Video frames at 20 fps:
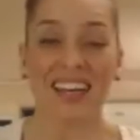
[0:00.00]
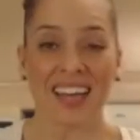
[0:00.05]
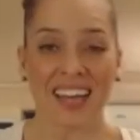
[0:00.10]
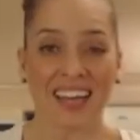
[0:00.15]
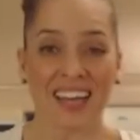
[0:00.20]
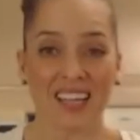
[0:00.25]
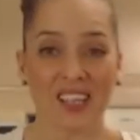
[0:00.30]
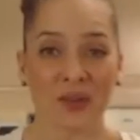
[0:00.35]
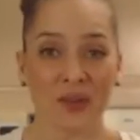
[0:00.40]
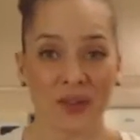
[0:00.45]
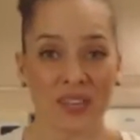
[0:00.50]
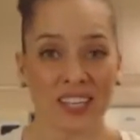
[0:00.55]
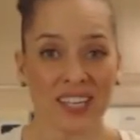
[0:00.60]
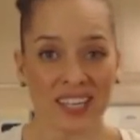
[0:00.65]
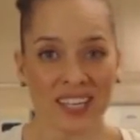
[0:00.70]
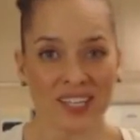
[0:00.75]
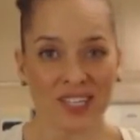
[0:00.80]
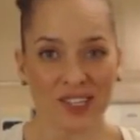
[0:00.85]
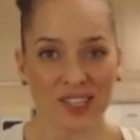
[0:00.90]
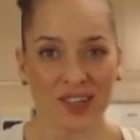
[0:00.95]
Again, I don't
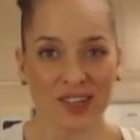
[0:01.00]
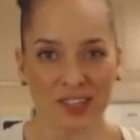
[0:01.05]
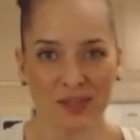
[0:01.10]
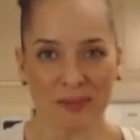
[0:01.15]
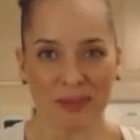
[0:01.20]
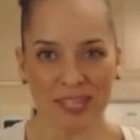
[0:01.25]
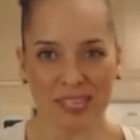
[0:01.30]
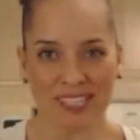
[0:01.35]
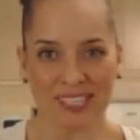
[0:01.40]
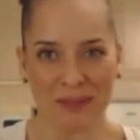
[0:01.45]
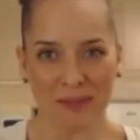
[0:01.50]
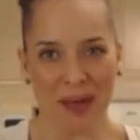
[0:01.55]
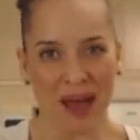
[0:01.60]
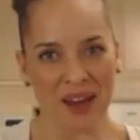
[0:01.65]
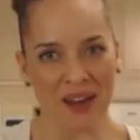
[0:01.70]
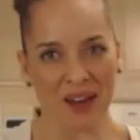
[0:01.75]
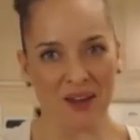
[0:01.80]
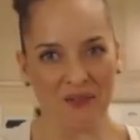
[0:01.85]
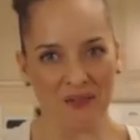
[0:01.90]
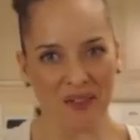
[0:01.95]
need any salt because I'm
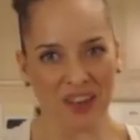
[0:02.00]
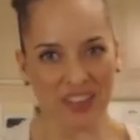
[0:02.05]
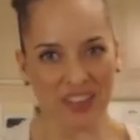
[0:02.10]
adding